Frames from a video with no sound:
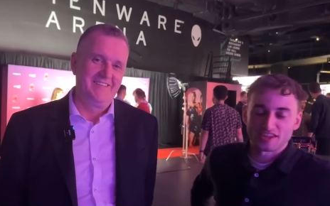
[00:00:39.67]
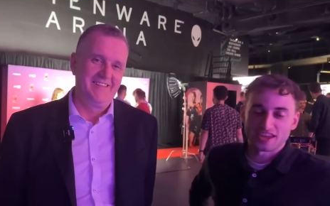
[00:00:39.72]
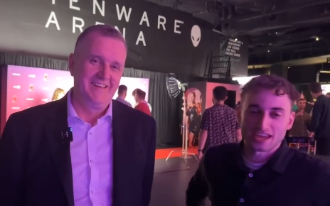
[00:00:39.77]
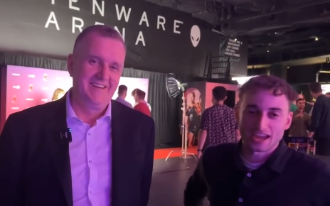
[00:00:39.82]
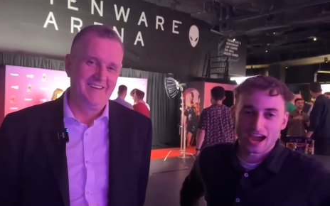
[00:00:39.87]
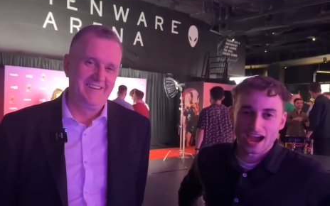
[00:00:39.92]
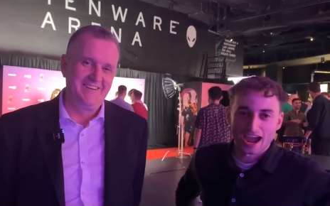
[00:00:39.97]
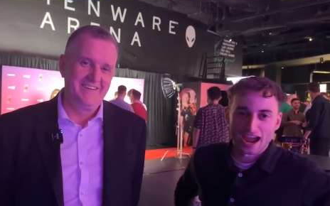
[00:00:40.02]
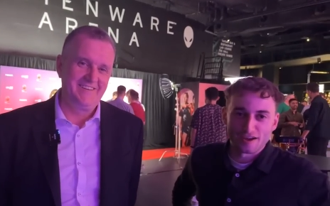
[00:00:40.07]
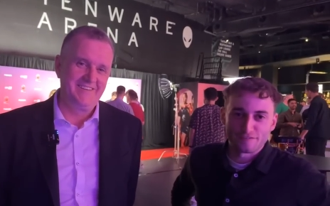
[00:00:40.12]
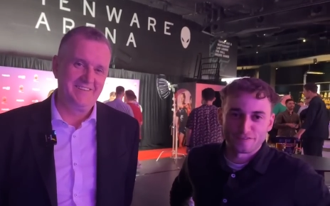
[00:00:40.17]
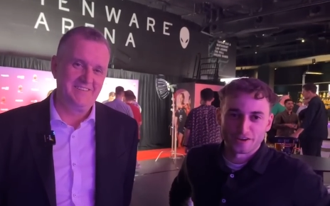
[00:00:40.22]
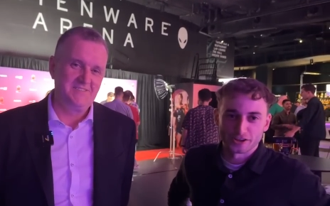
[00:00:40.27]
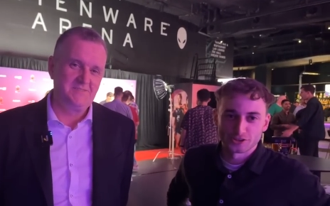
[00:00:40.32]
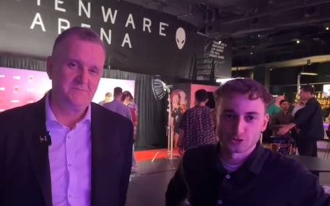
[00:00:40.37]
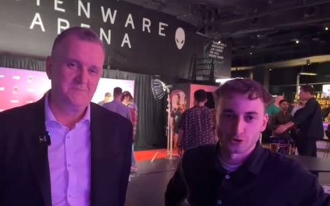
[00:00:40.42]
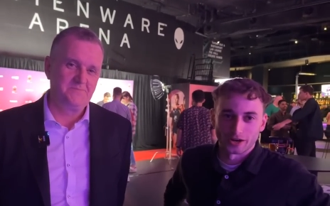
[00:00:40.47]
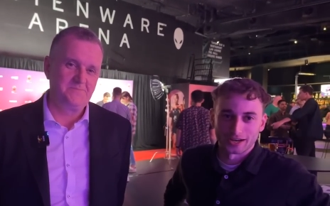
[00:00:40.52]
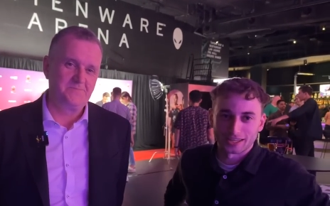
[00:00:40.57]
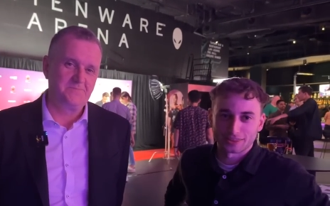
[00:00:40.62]
Speaker 1: the AFL
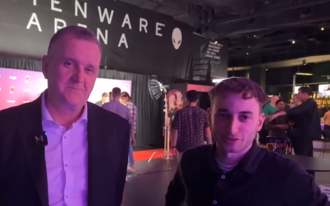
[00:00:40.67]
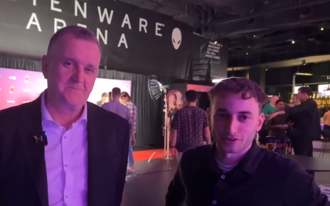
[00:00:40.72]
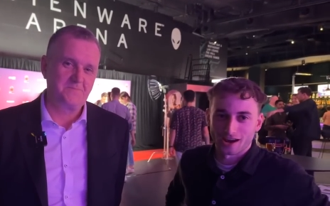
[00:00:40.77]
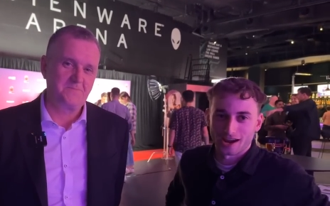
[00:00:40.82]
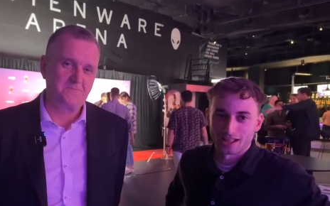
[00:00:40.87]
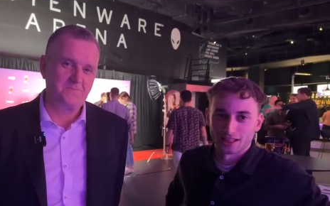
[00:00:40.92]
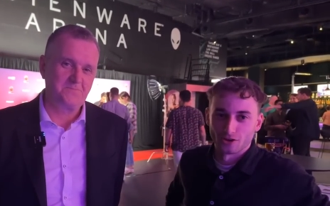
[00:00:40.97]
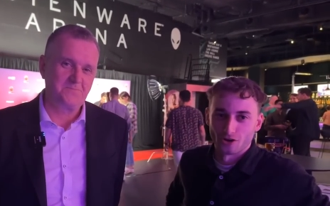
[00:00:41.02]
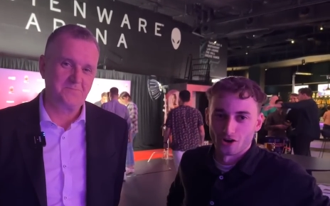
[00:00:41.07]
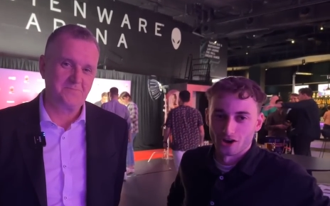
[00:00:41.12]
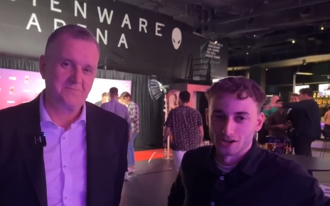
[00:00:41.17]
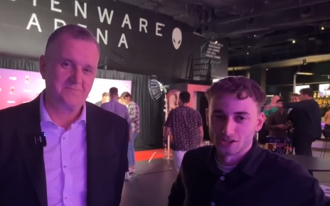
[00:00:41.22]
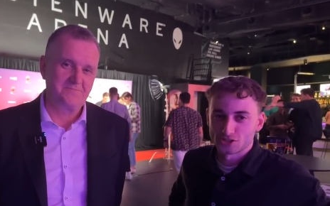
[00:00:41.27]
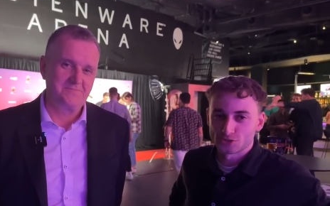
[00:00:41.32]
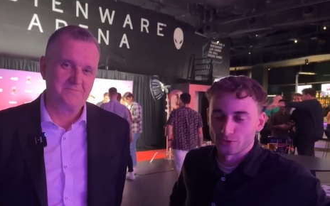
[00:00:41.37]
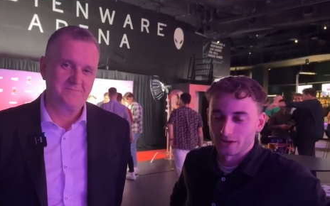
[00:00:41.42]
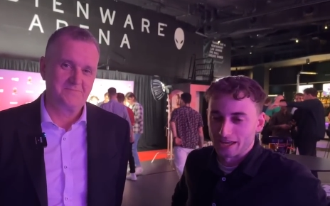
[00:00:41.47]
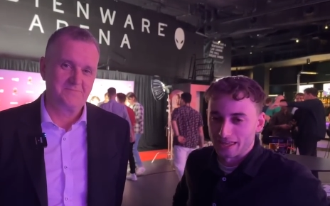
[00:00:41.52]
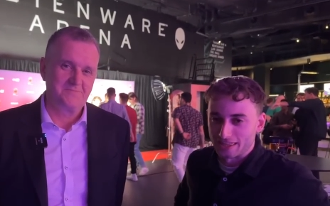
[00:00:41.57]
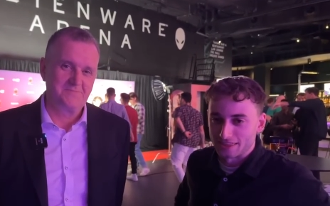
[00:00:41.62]
23 launch
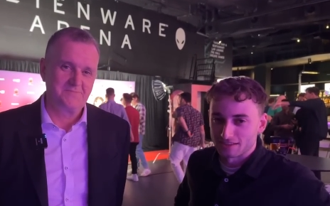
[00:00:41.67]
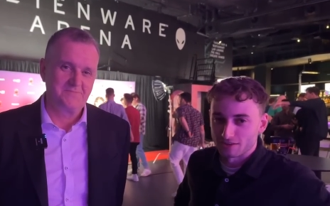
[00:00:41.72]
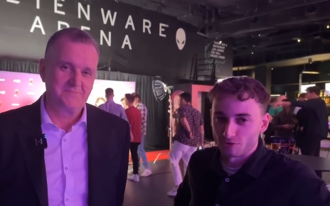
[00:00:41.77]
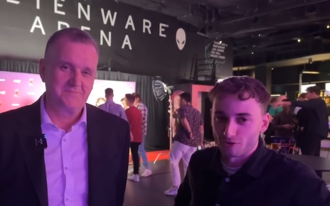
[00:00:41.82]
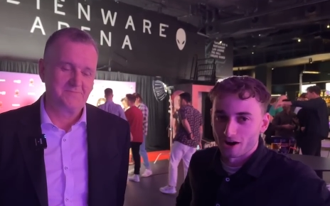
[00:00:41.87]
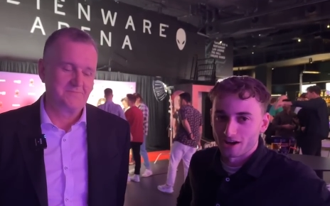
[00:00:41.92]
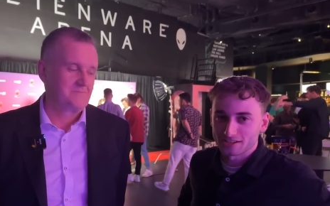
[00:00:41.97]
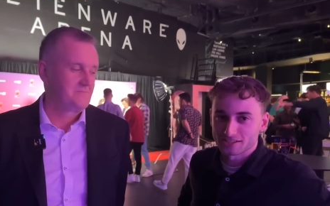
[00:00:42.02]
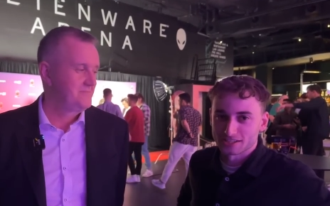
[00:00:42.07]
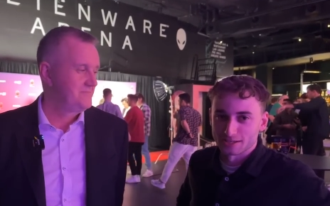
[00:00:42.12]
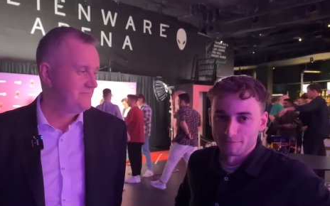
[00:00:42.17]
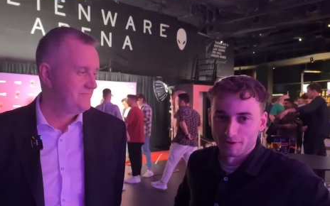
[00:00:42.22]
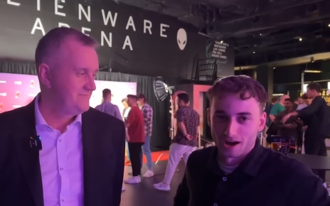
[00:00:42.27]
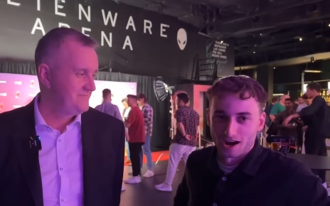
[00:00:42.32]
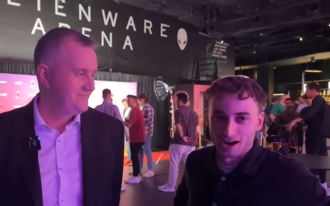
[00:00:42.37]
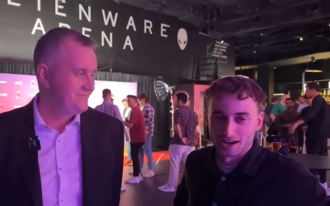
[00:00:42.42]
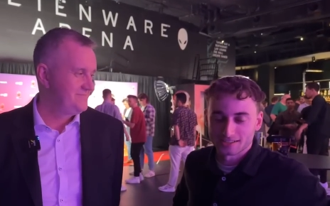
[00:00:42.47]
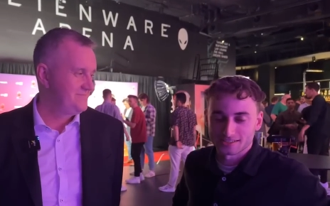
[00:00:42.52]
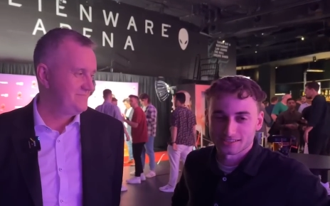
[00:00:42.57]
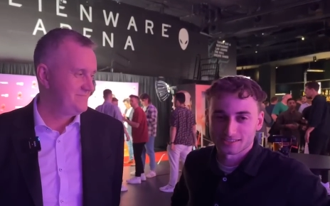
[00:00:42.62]
with Ross the
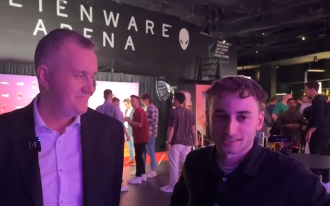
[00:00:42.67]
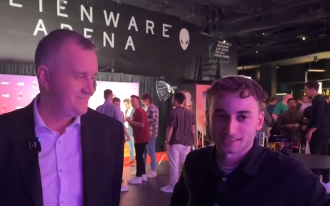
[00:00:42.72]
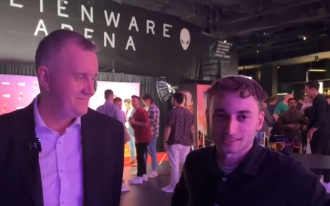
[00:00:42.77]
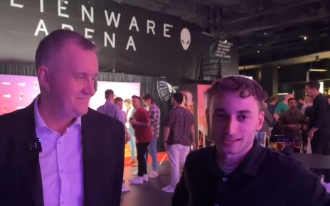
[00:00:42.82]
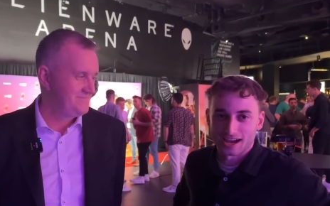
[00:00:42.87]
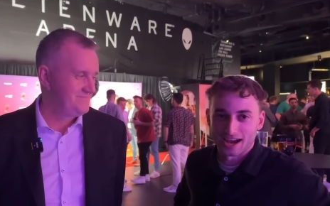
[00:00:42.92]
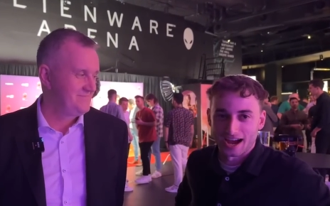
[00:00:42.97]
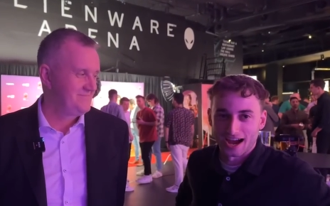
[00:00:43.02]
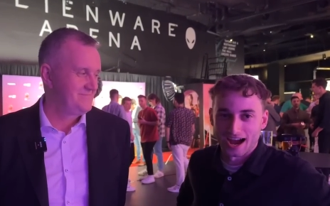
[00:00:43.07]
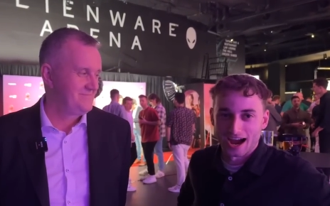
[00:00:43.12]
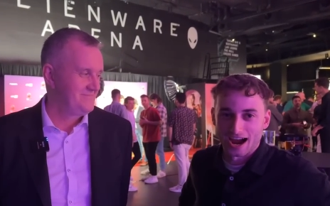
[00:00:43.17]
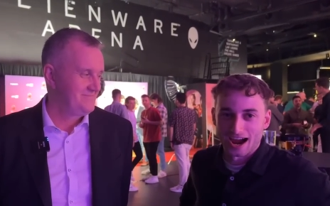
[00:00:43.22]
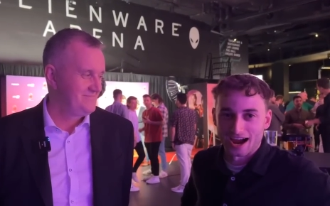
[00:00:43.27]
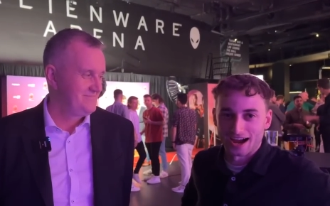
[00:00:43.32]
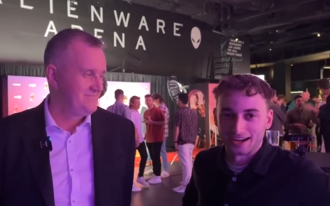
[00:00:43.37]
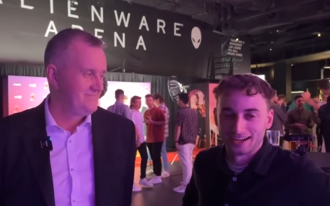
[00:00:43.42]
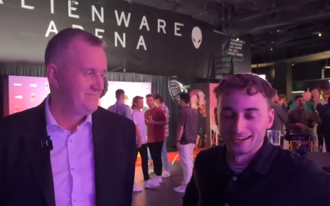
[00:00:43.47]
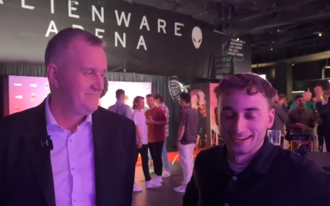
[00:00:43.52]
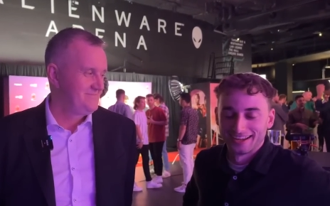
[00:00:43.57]
Boss, uh,